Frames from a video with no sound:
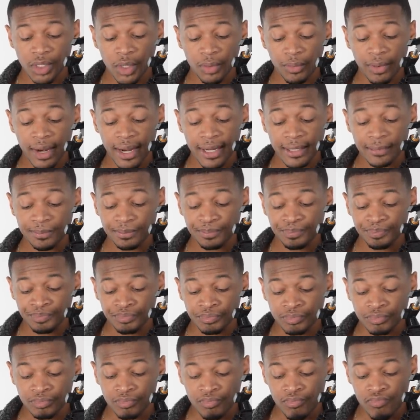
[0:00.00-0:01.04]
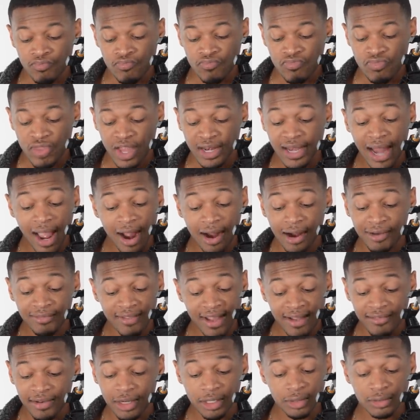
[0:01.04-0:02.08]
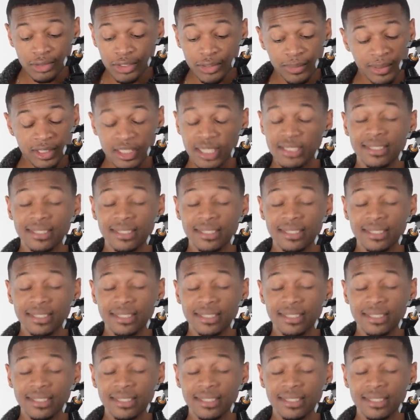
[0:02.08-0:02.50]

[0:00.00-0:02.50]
right? Not our favorite YouTuber,